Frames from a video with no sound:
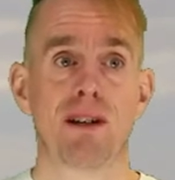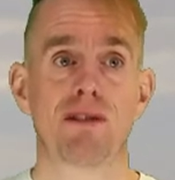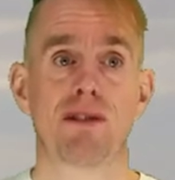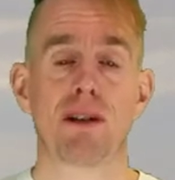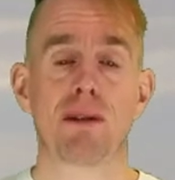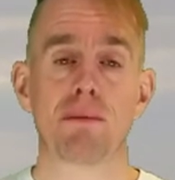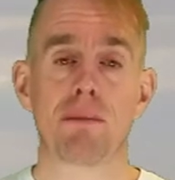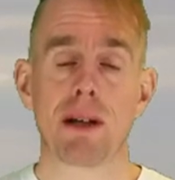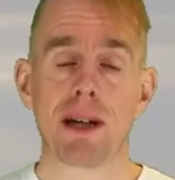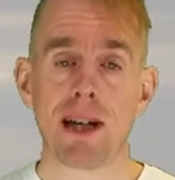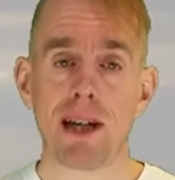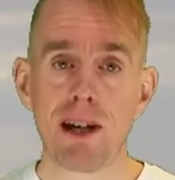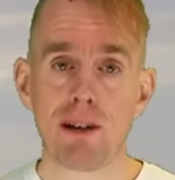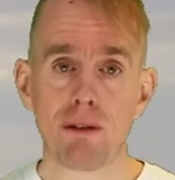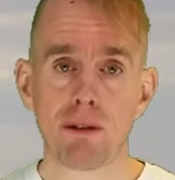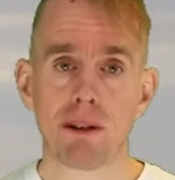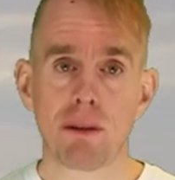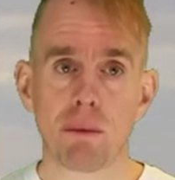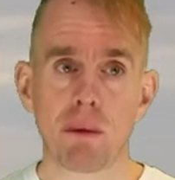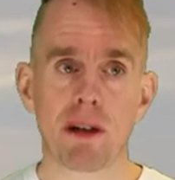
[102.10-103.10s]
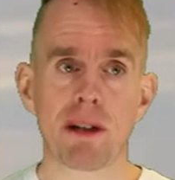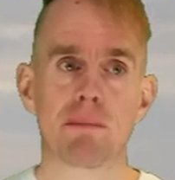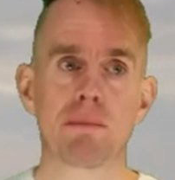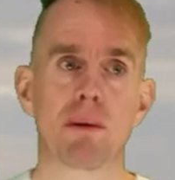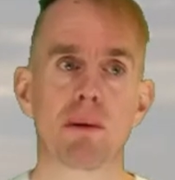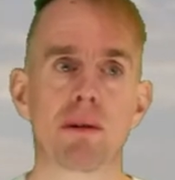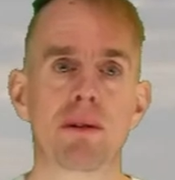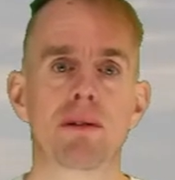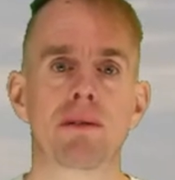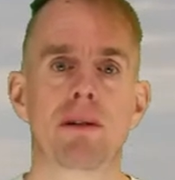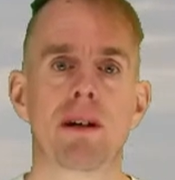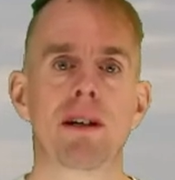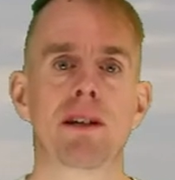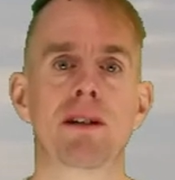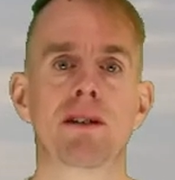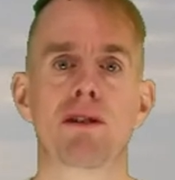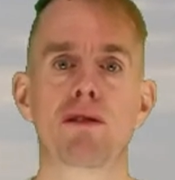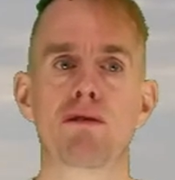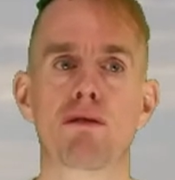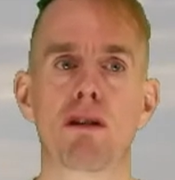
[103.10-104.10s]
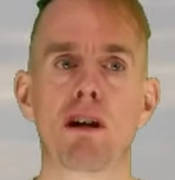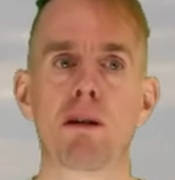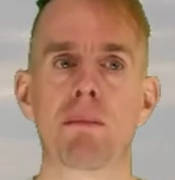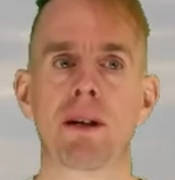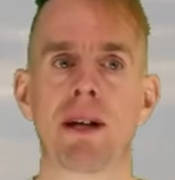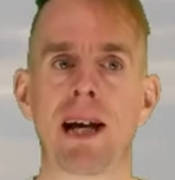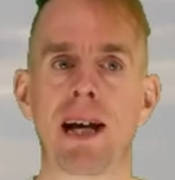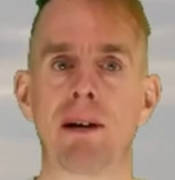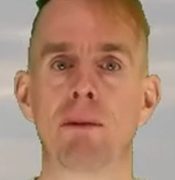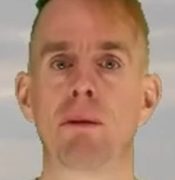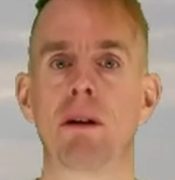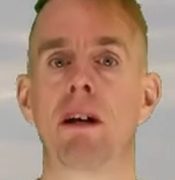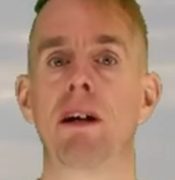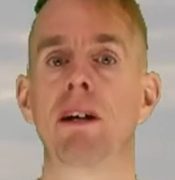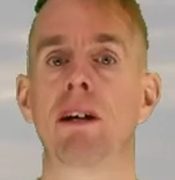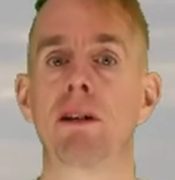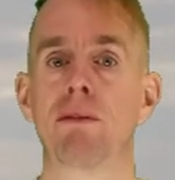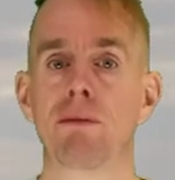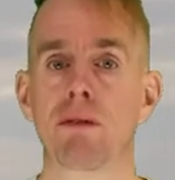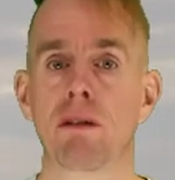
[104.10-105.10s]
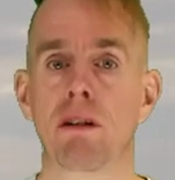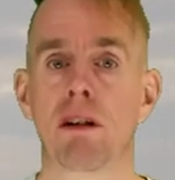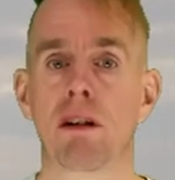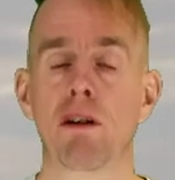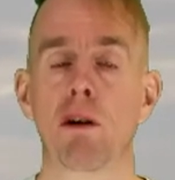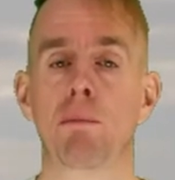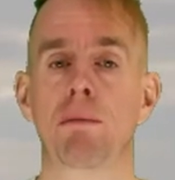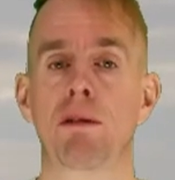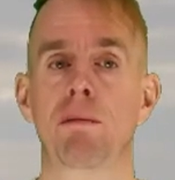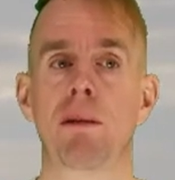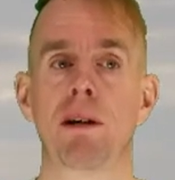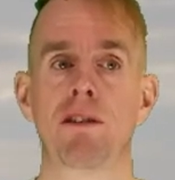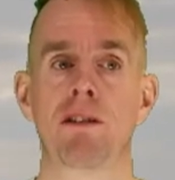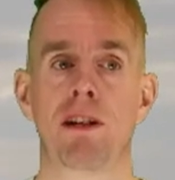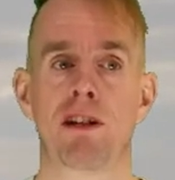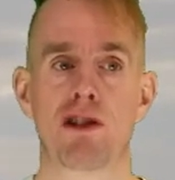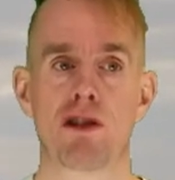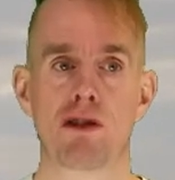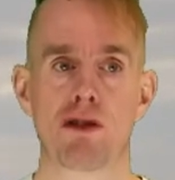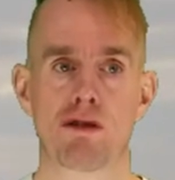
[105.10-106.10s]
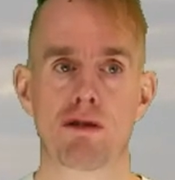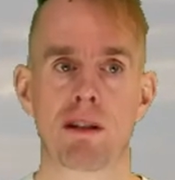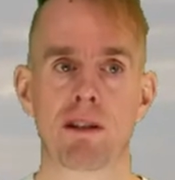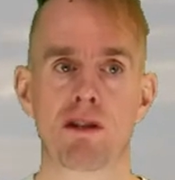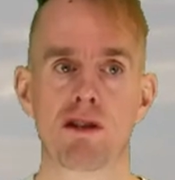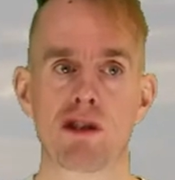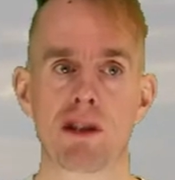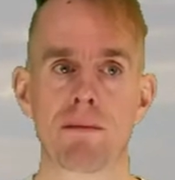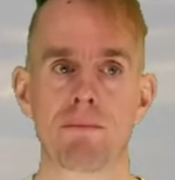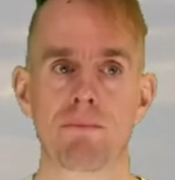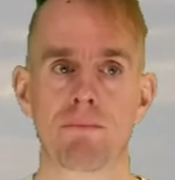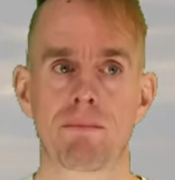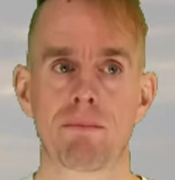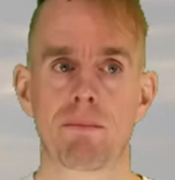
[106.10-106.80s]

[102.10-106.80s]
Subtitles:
So, here on the whiteboard, I'm going to draw up an outline for our optimisation strategy.